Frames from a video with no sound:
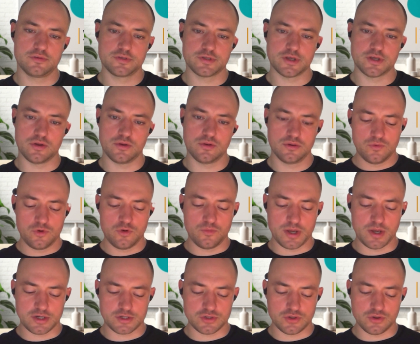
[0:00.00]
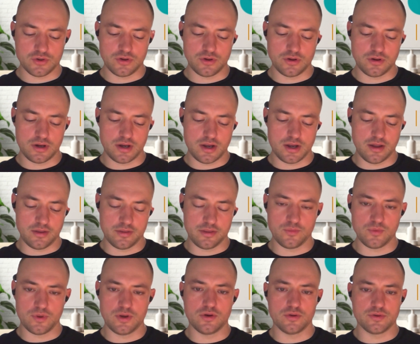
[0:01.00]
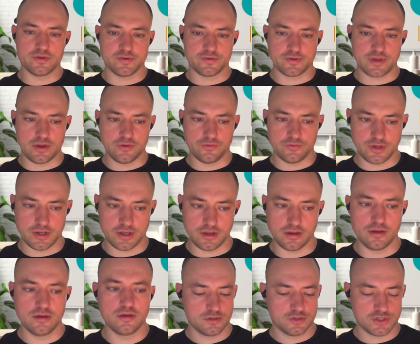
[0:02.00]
So we'll make sure that we're not discounting